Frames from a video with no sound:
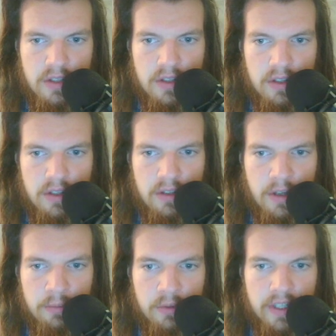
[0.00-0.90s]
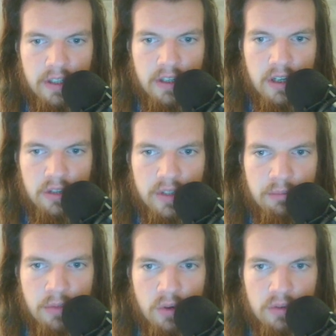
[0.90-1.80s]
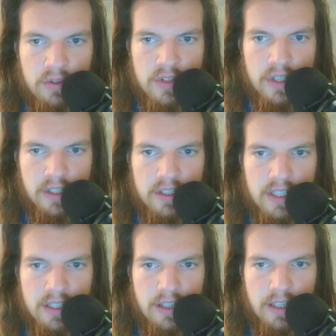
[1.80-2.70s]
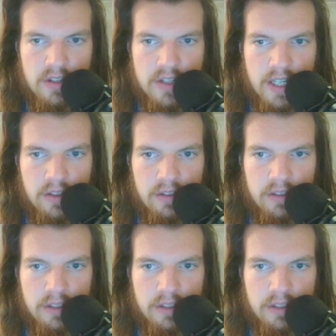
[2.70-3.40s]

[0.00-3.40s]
the upgraded concrete molds and the details here.